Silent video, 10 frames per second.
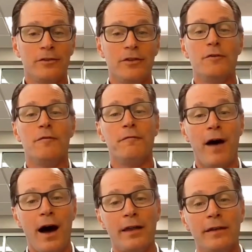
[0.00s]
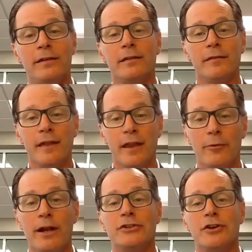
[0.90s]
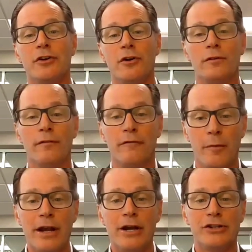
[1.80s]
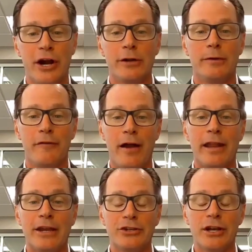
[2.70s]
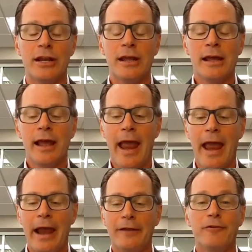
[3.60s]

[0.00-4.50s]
to fund the original Vermeer Charitable Foundation. Wow.